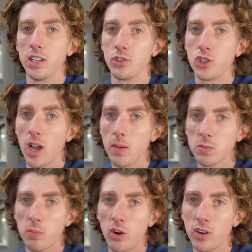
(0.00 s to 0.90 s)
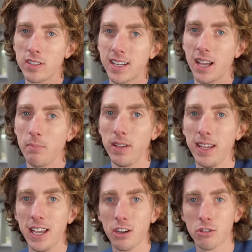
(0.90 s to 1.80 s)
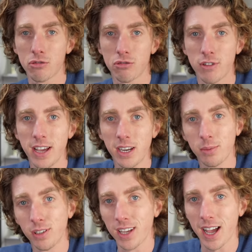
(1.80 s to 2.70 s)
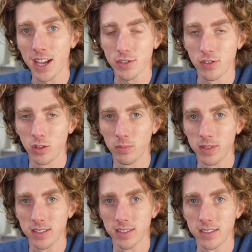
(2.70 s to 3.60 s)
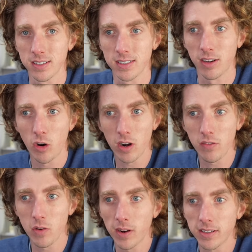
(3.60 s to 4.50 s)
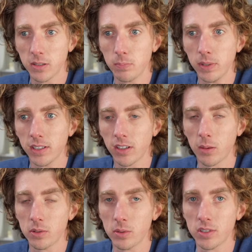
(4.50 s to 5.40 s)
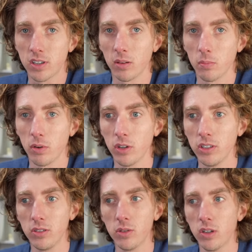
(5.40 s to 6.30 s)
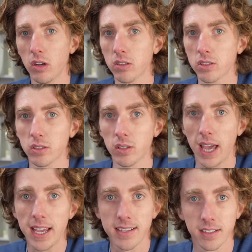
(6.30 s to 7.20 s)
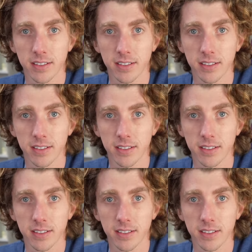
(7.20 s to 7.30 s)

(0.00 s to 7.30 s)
And jobs boards can be incredible cash flow businesses. Or if you wanted to build it up to a certain point, you could also exit.